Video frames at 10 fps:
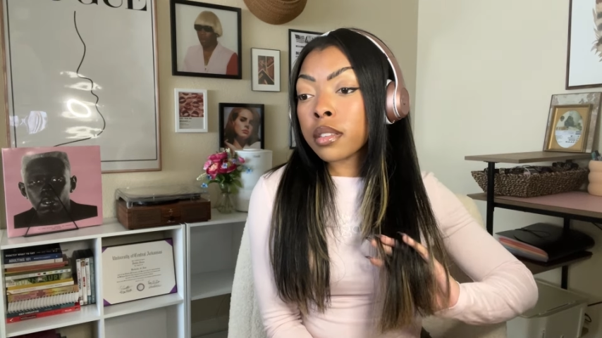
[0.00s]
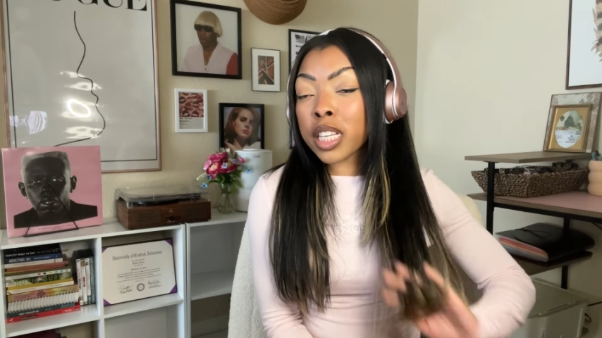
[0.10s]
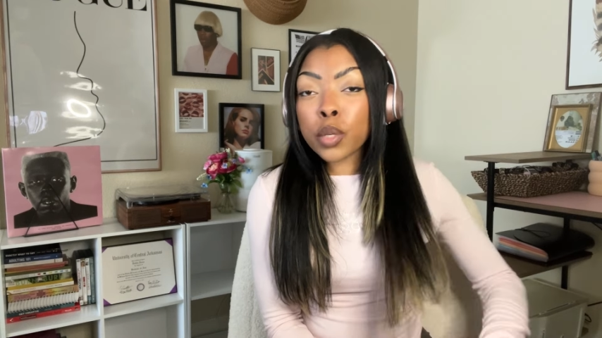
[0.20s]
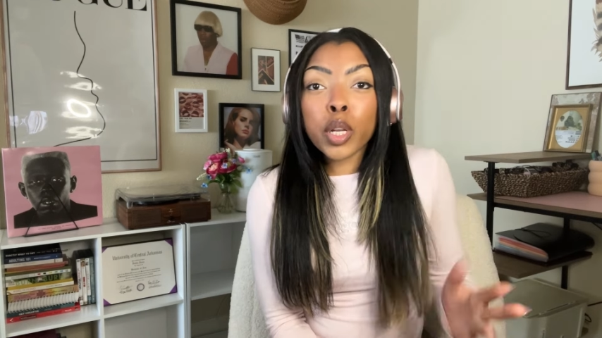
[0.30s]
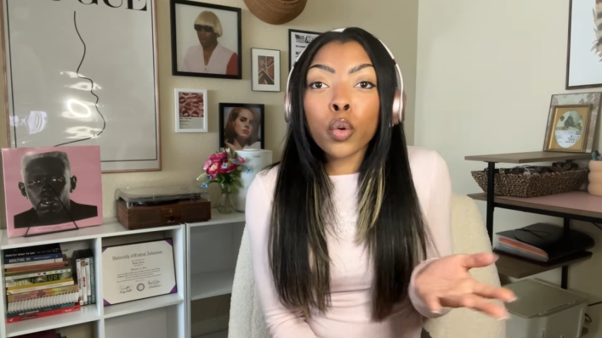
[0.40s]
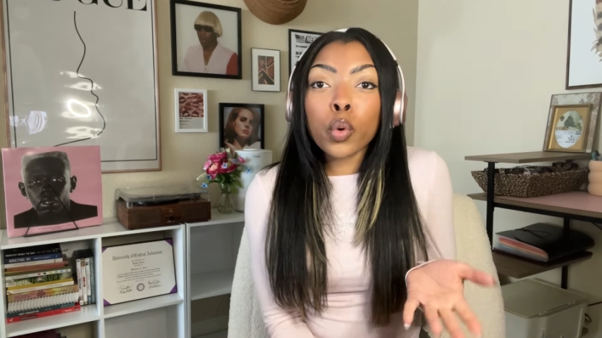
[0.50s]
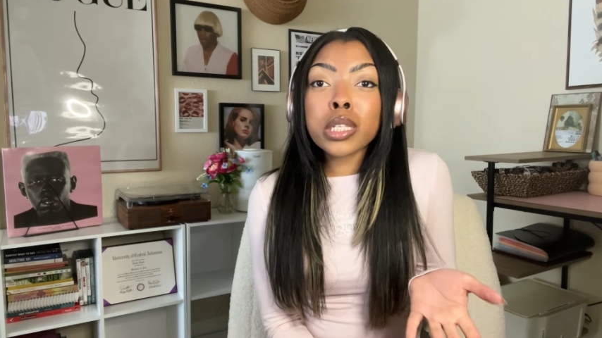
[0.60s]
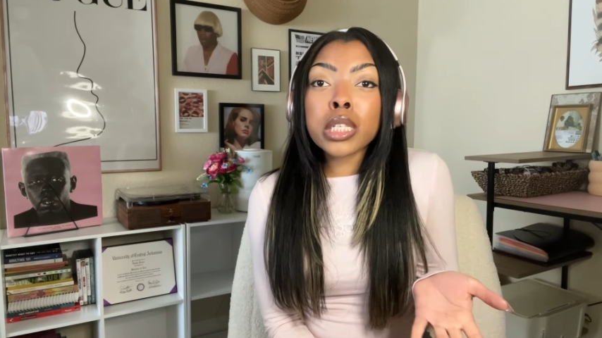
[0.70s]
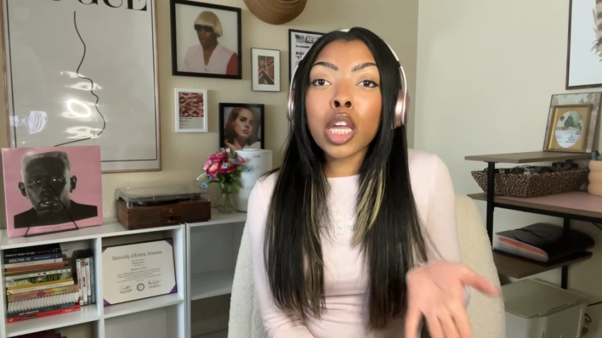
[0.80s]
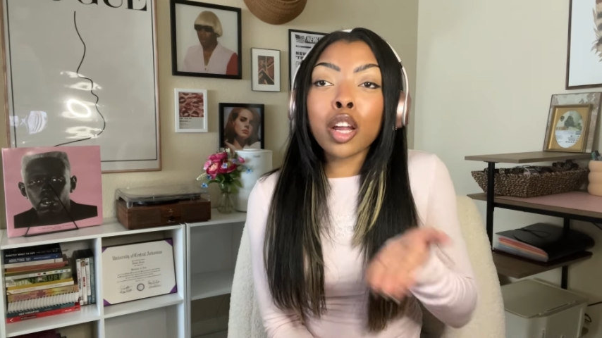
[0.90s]
that's what he
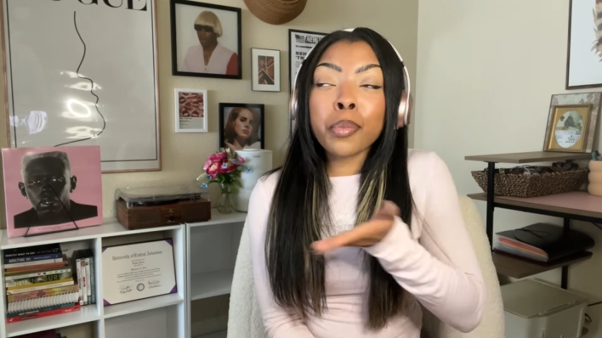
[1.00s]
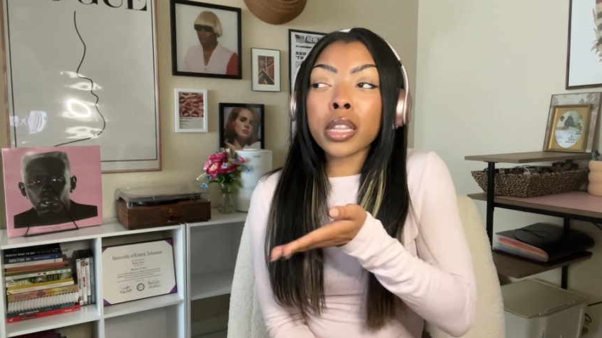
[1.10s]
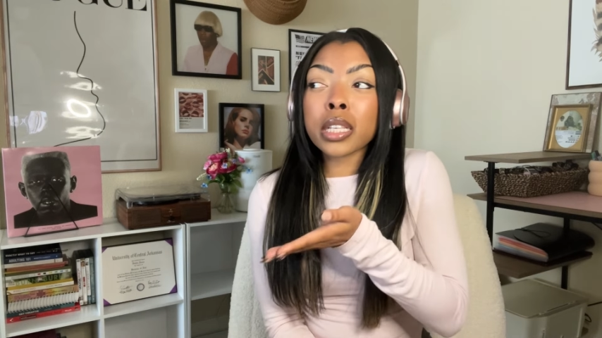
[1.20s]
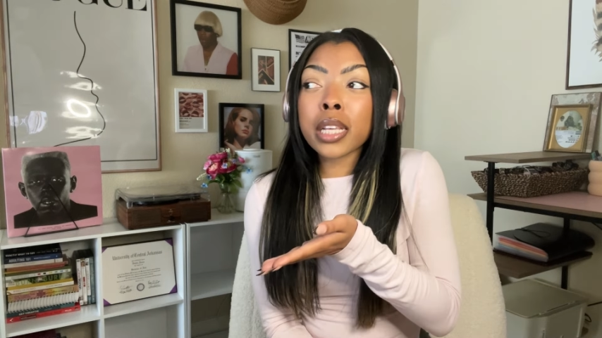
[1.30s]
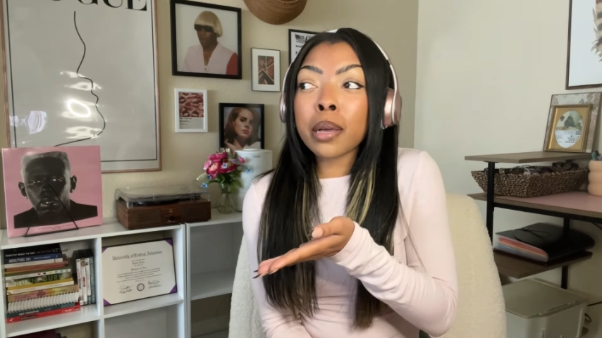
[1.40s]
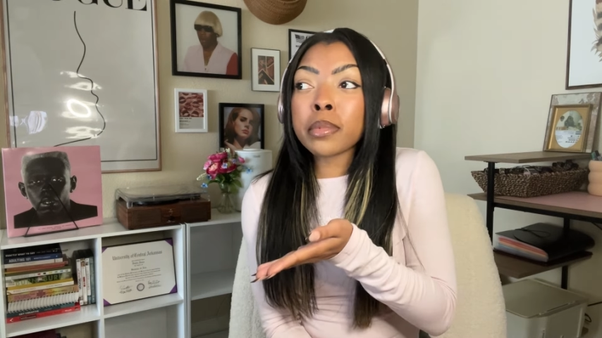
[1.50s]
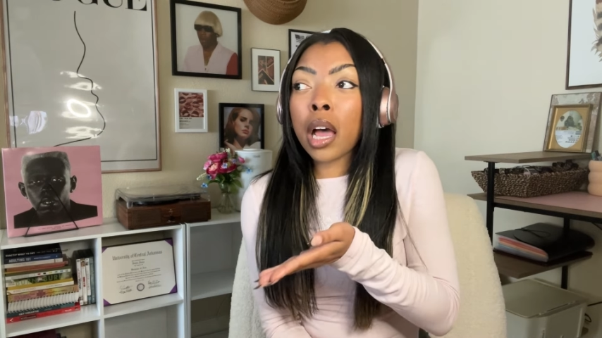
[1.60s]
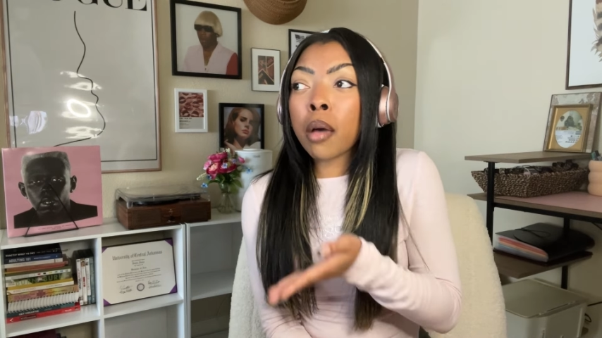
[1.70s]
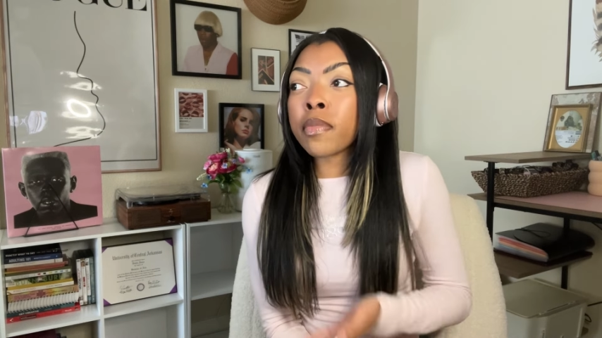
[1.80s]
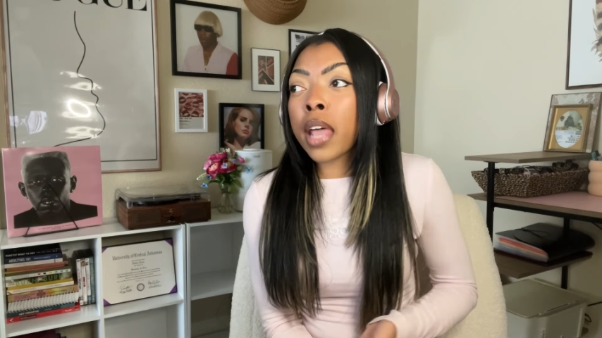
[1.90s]
wants to hear, but at the same
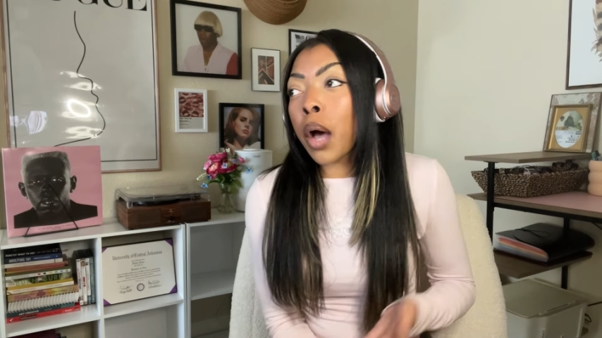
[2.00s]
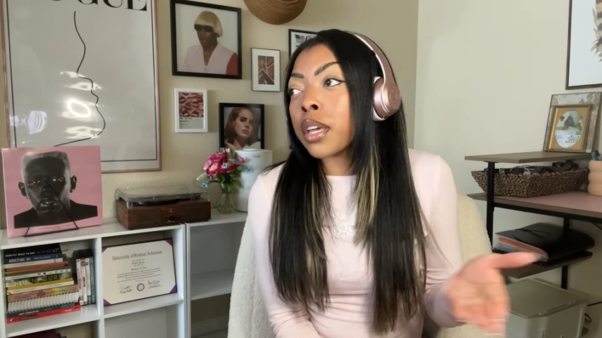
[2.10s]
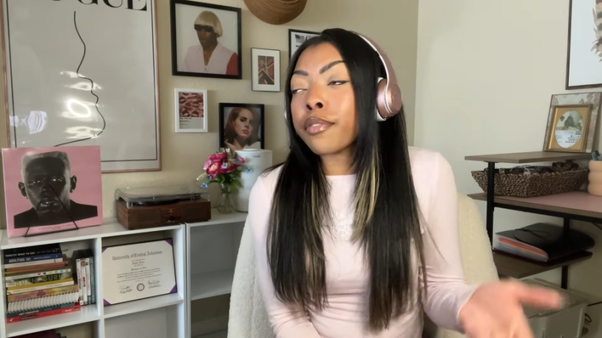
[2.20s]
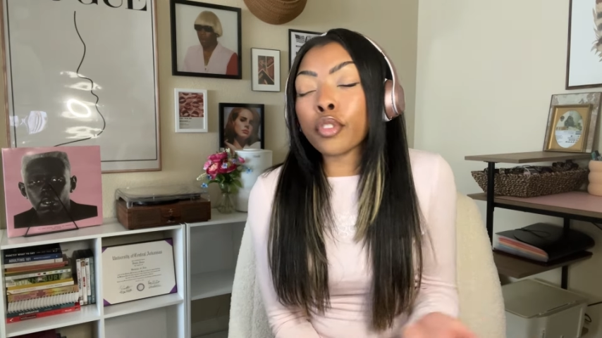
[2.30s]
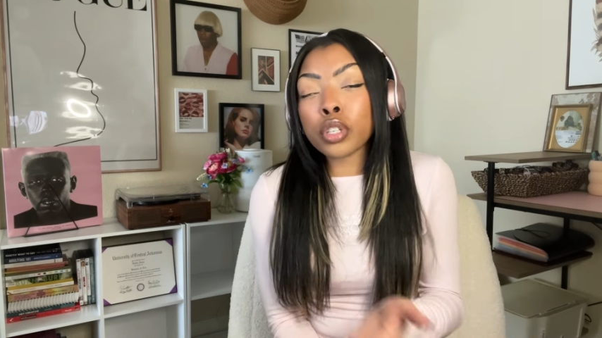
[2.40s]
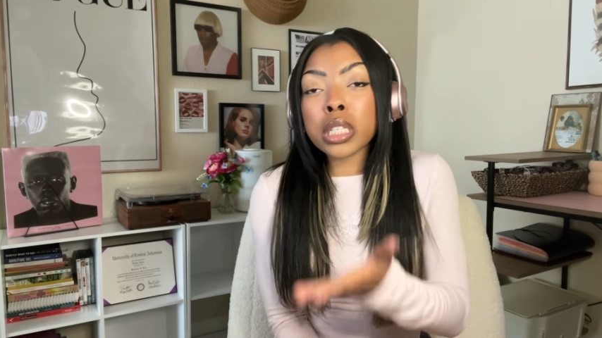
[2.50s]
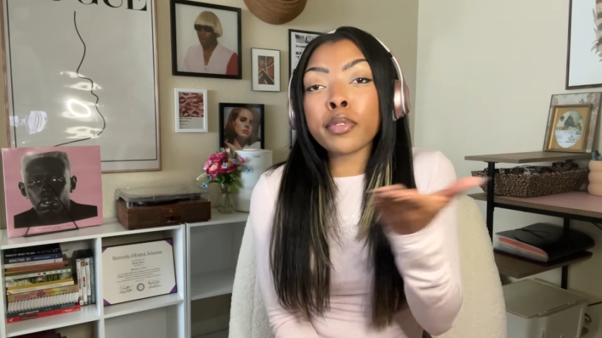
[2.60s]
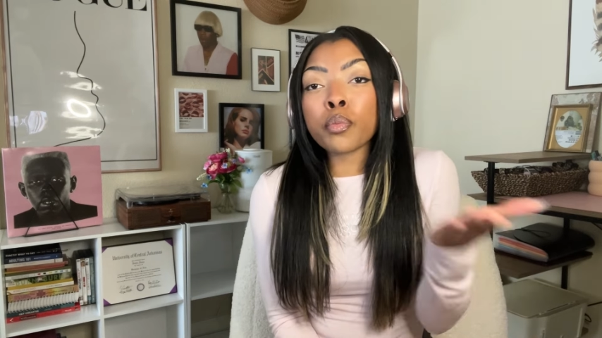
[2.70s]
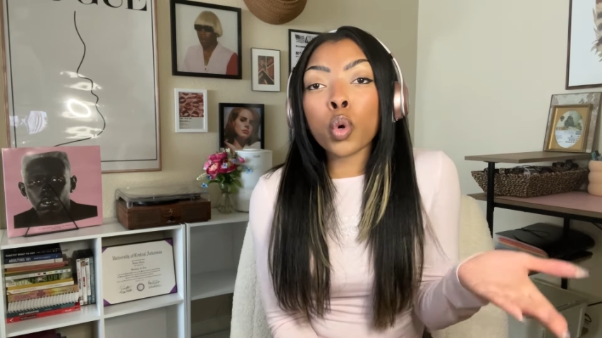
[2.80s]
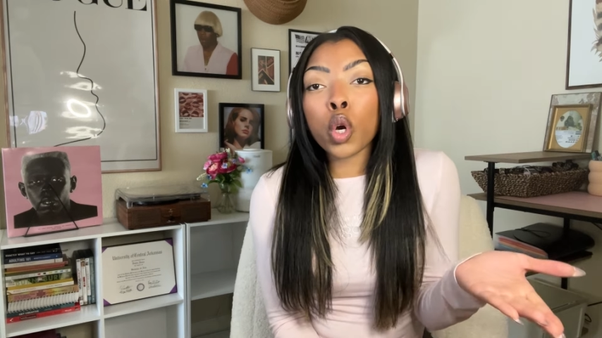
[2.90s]
time, now he feels
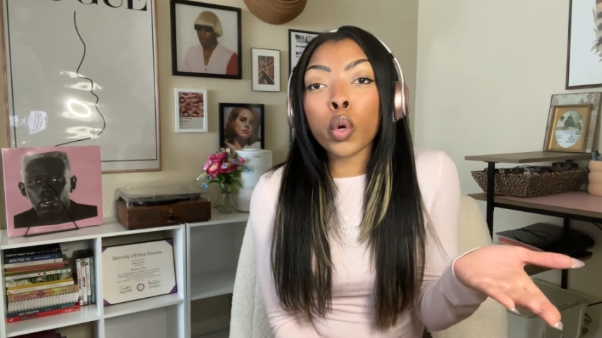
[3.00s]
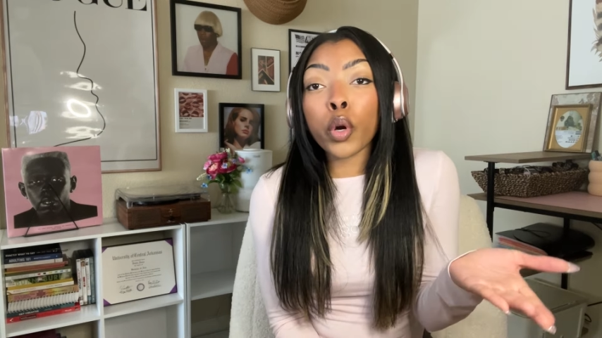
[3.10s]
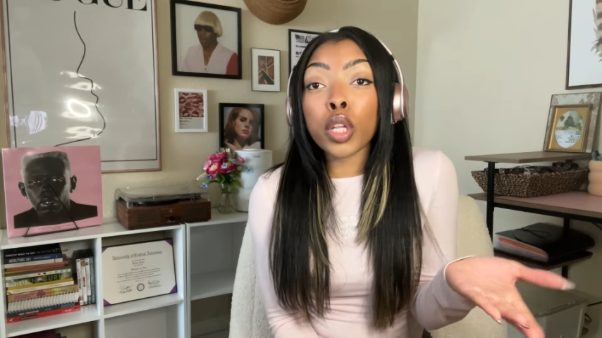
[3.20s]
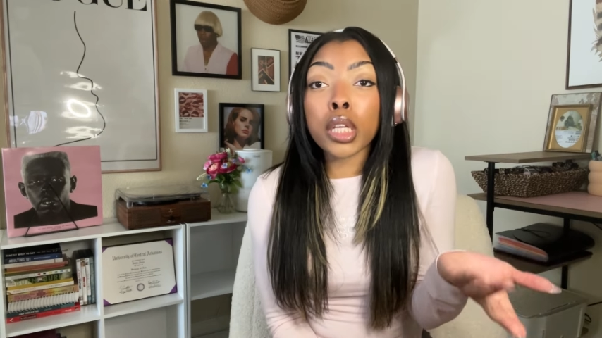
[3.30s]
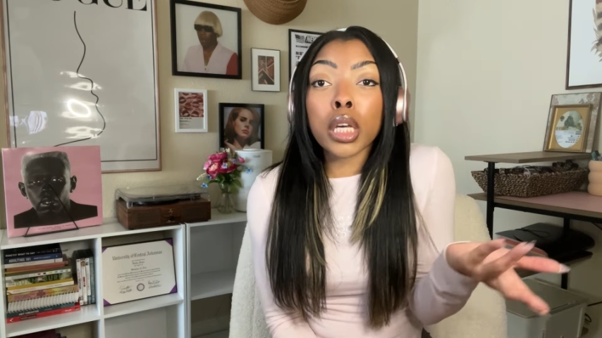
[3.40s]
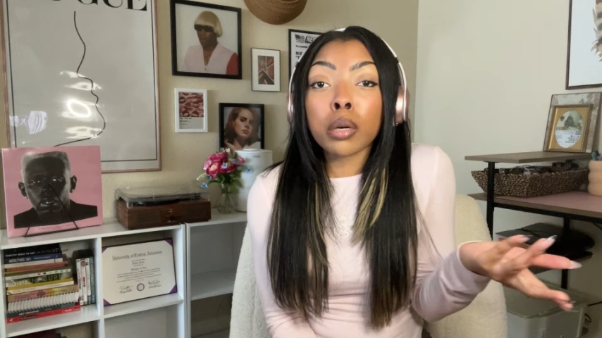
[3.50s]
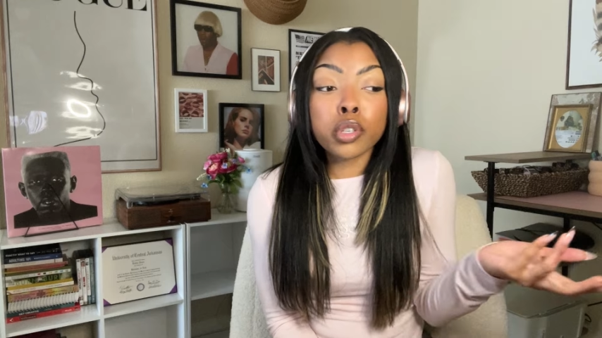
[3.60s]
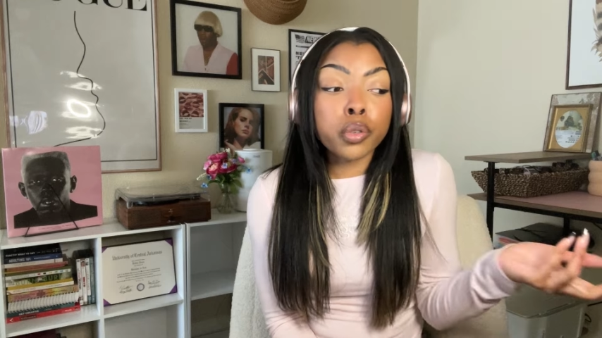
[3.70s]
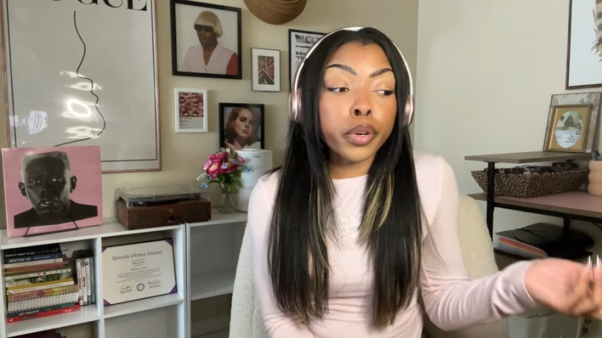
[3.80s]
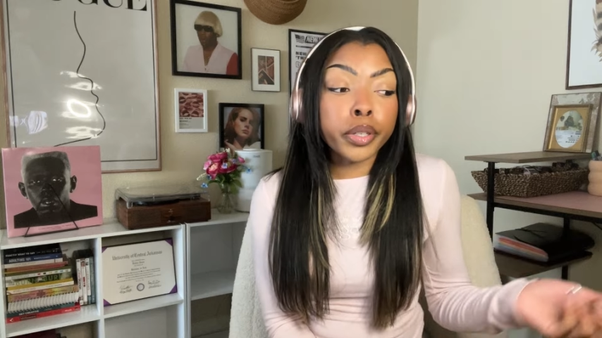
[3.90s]
even more unworthy, I'm
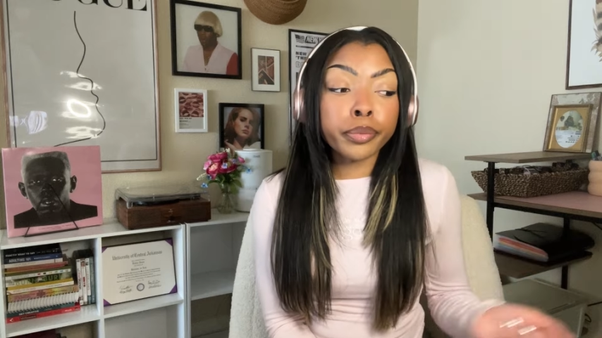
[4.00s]
sure.